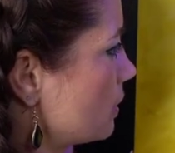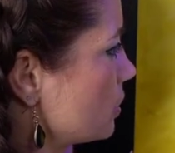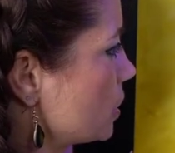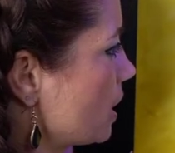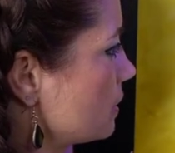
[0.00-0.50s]

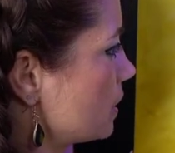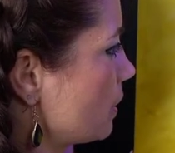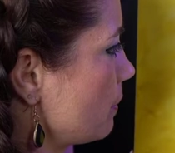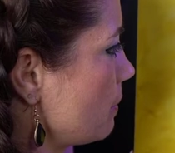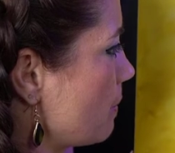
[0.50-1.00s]
just
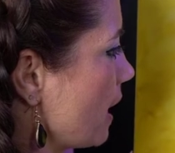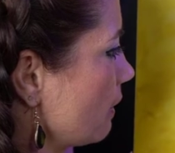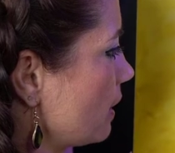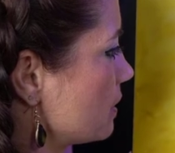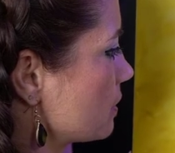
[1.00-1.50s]
so we
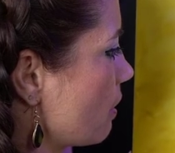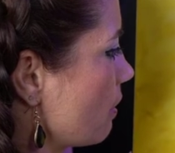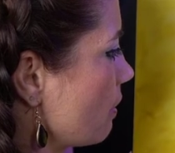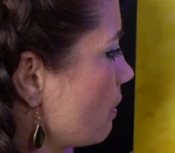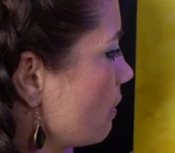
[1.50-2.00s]
balance
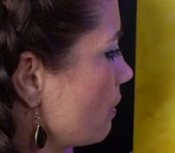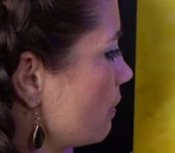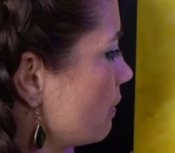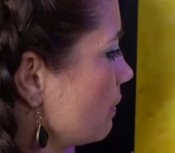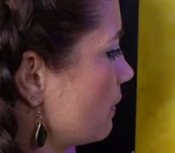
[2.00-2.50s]

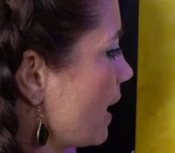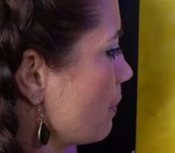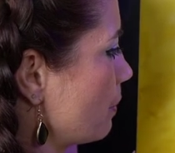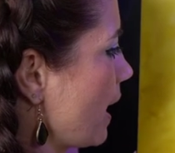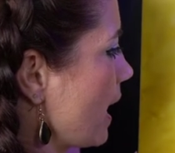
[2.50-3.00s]
all that
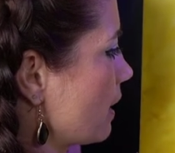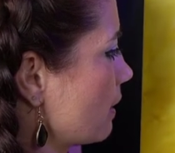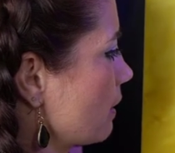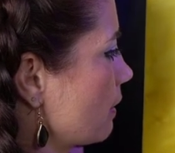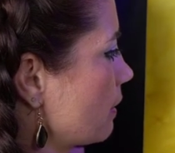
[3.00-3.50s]

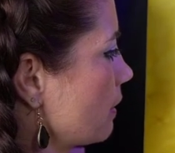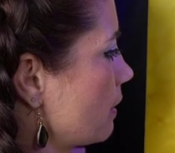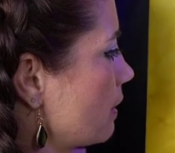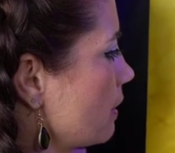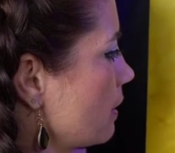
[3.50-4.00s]
black.
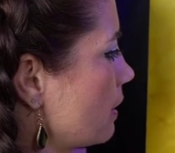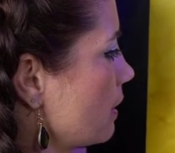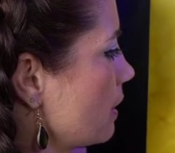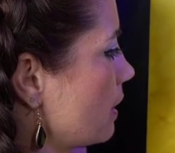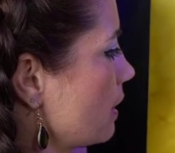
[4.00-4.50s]

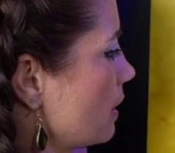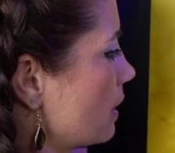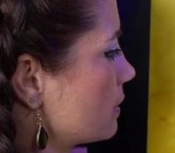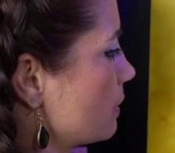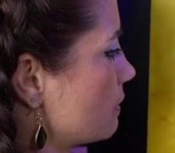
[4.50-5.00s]

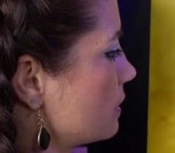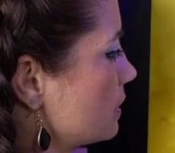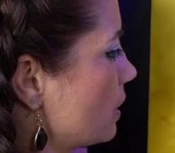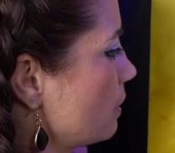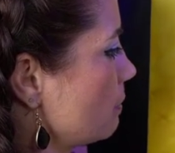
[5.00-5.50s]
Because we have
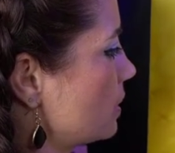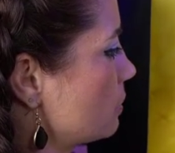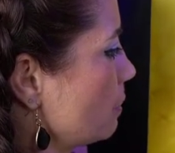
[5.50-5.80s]
so much